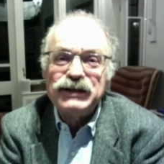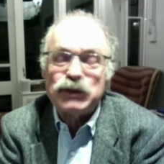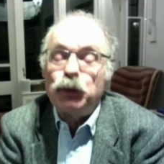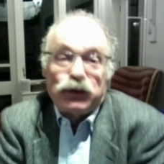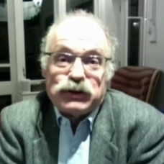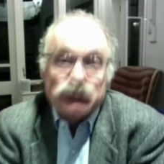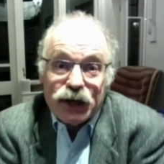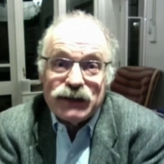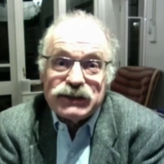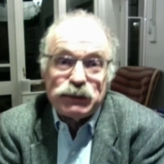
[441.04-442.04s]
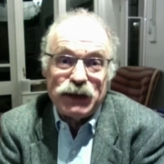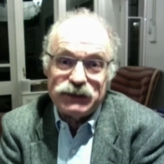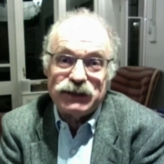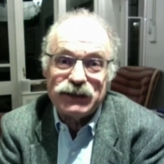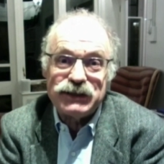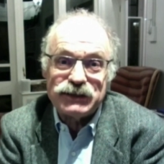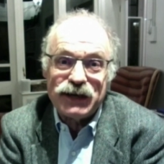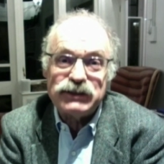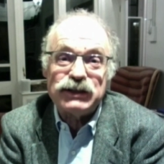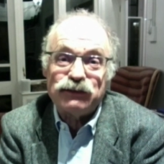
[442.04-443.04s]
So, what the science basically
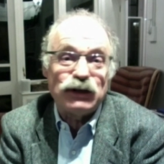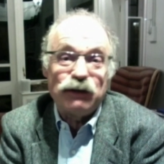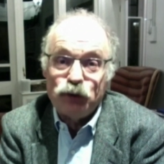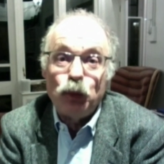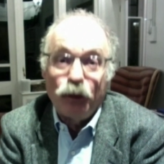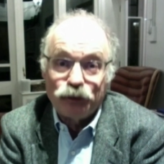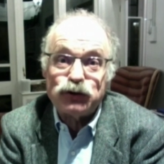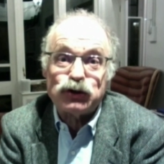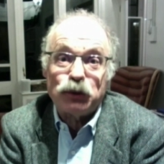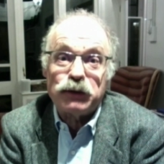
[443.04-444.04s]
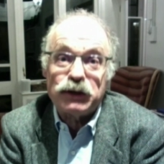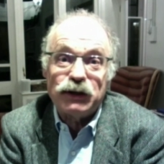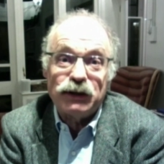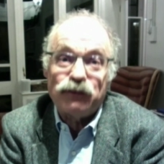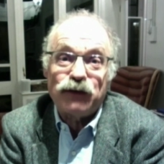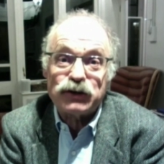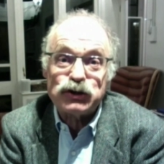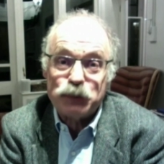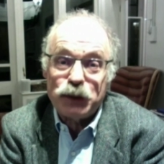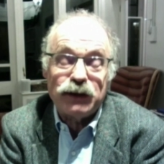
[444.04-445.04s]
says is if you want to stop the
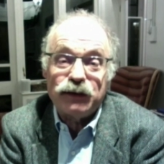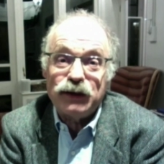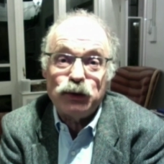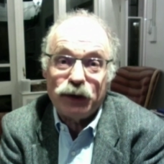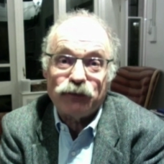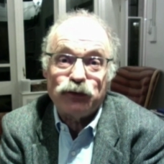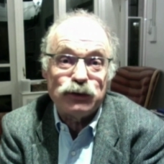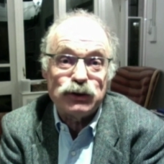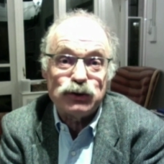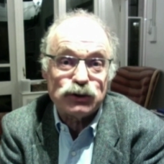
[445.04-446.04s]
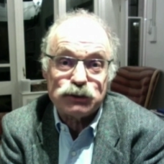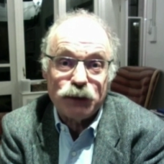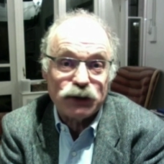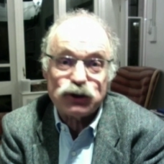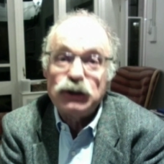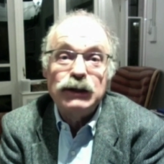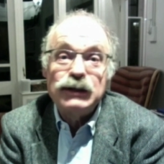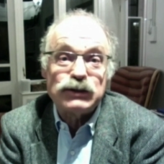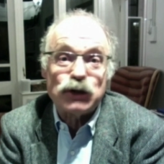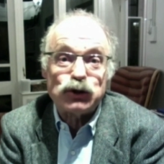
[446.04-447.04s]
infection spreading, then you have to reduce as much
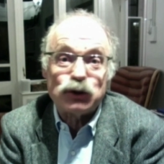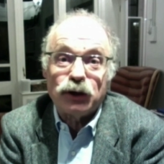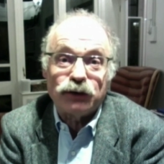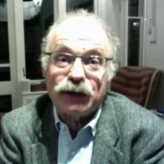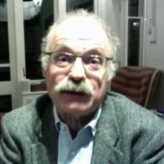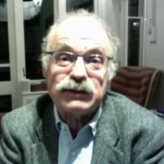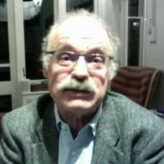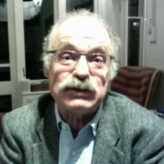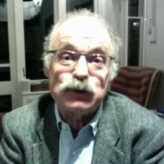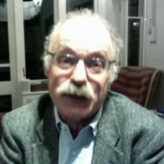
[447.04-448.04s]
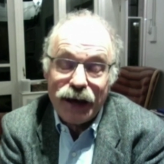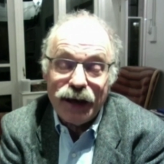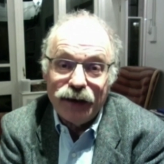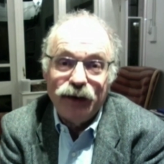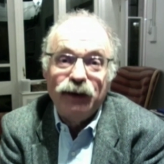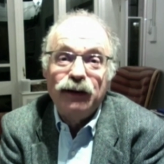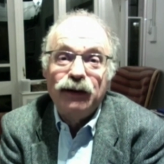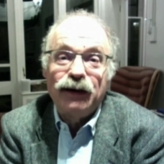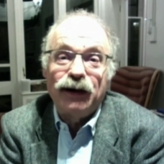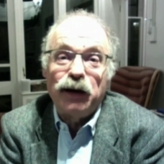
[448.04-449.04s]
social contact as you can.
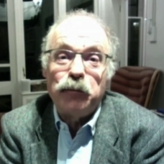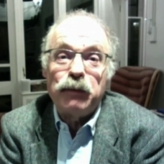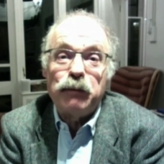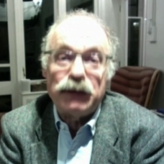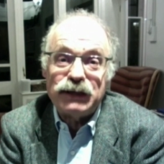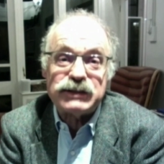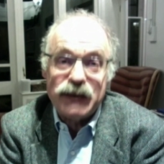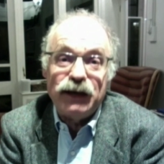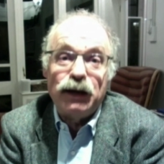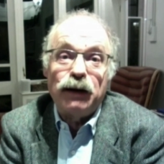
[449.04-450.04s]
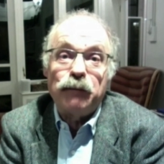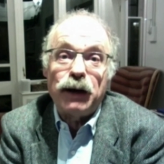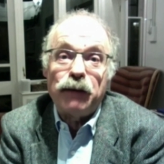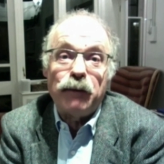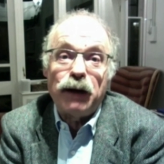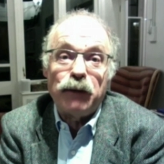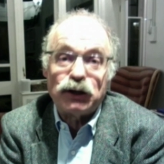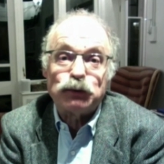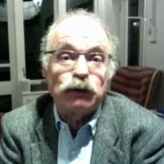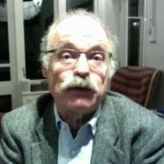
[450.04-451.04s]
Um, but it's then a, a, a
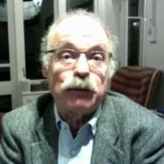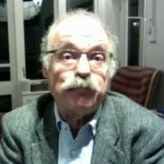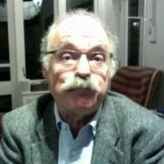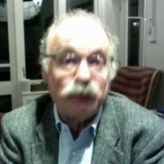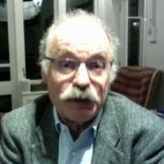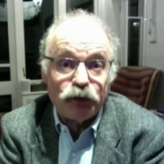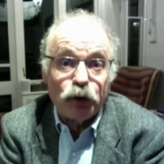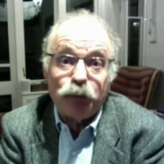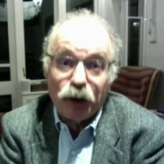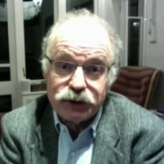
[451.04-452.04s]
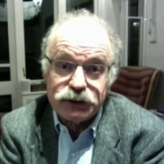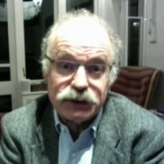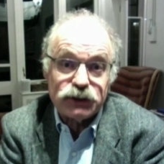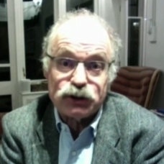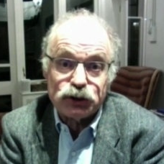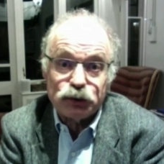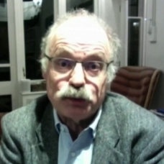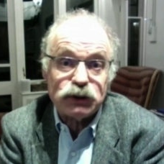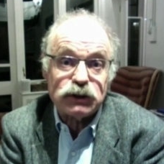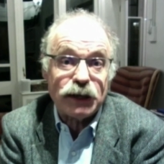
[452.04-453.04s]
much more of a difficult policy decision,
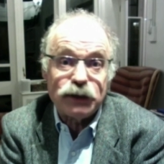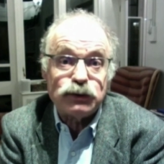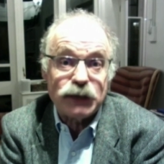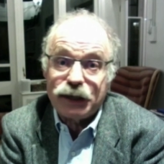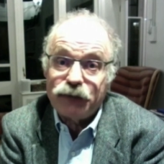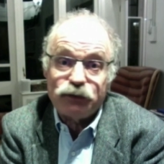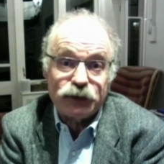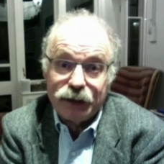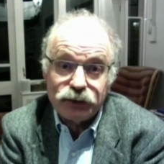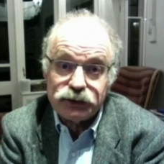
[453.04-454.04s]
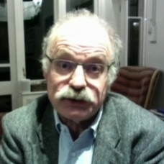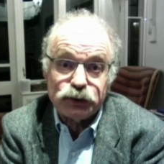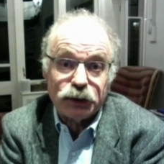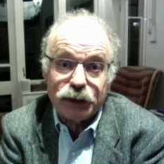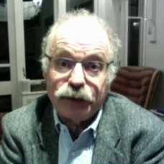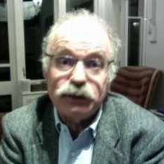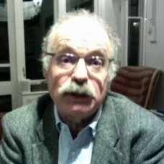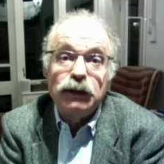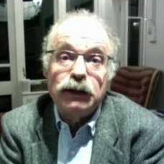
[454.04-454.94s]
which is how you take everything else into account